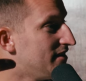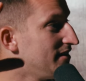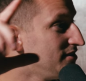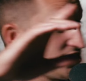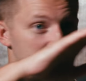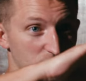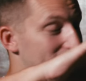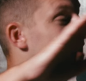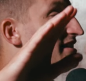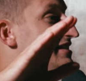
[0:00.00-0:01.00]
Just one
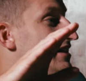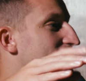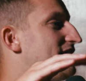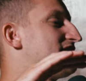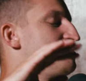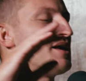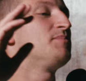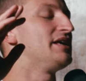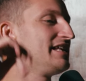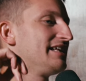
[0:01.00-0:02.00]
SSL that's
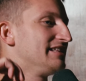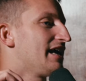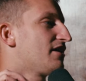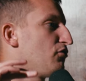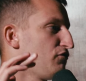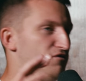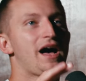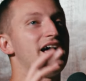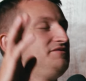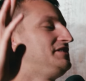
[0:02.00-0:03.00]
maybe hitting like
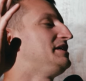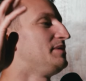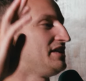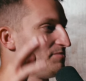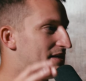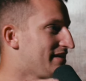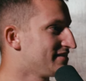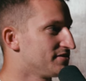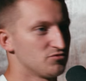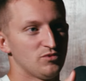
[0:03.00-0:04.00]
5 dB because
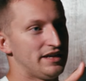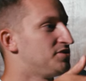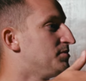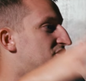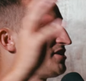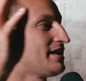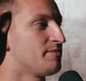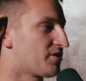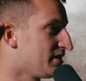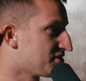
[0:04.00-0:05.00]
there's way too much
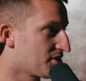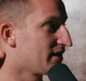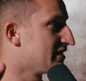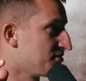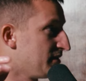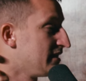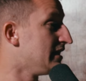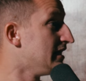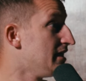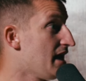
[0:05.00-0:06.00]
dynamic range going into it.
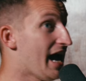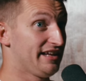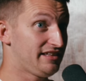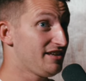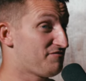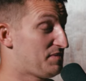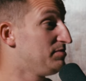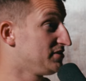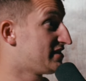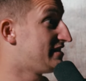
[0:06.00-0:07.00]
I think if people
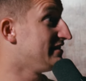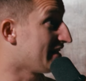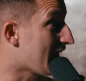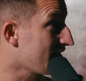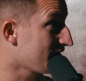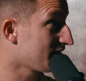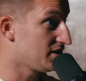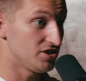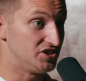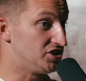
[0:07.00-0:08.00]
just did that,
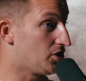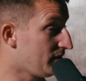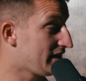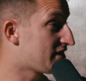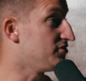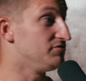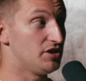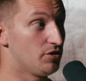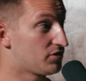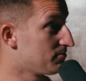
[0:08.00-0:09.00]
no EQ,
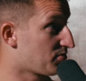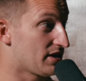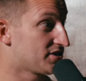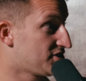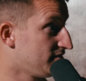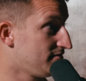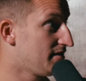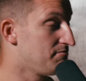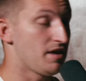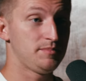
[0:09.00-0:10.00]
no compression,
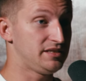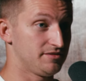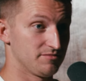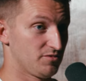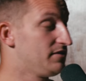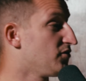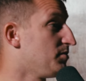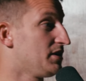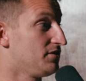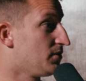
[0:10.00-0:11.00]
maybe some reverb
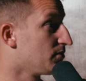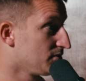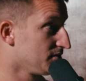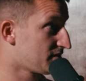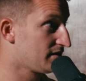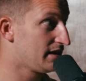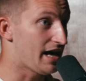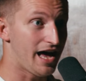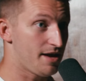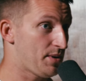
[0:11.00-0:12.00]
on the vocals,
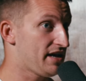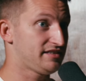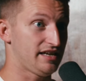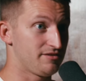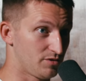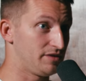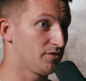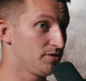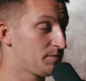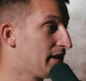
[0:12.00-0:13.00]
high pass and reverb,